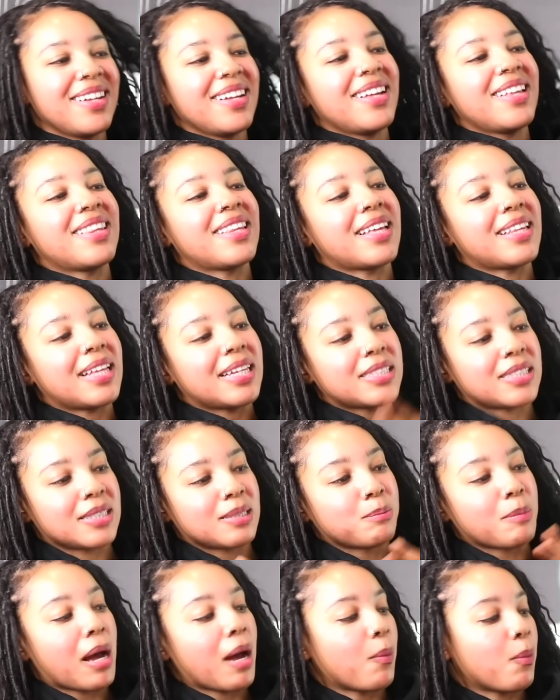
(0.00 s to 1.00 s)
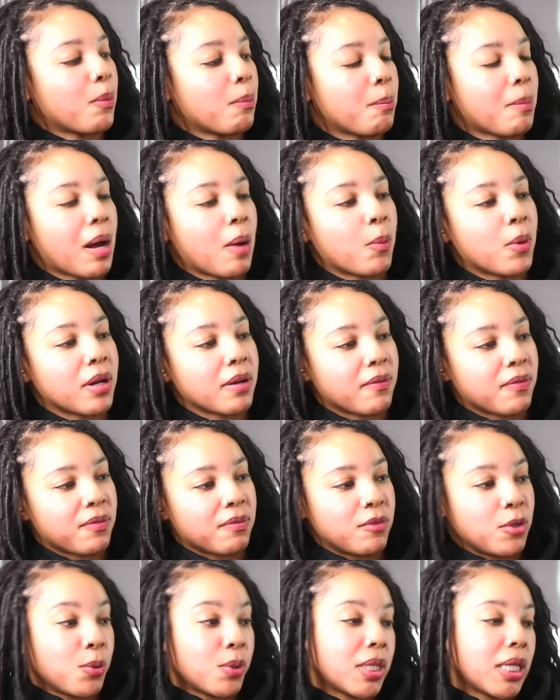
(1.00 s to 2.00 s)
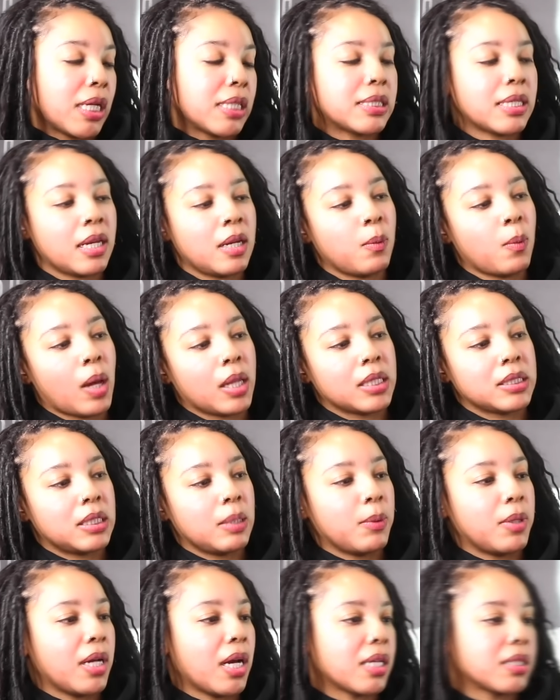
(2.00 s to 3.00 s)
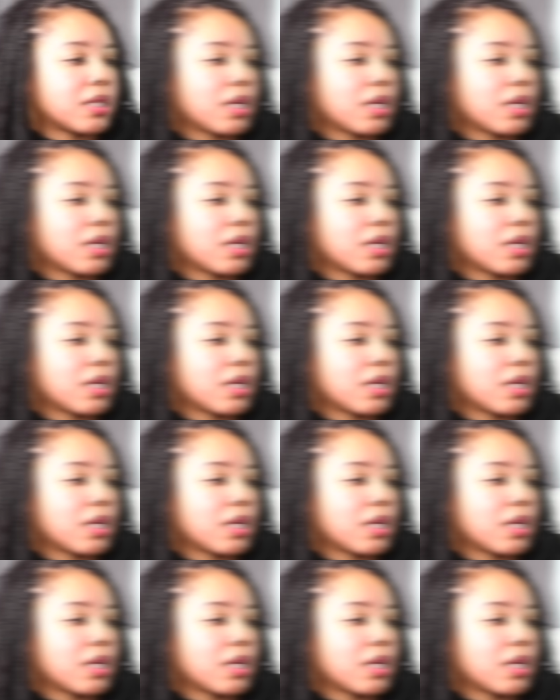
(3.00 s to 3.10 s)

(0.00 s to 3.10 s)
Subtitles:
That's just my way of viewing things. Anyway, let's see what he got to say.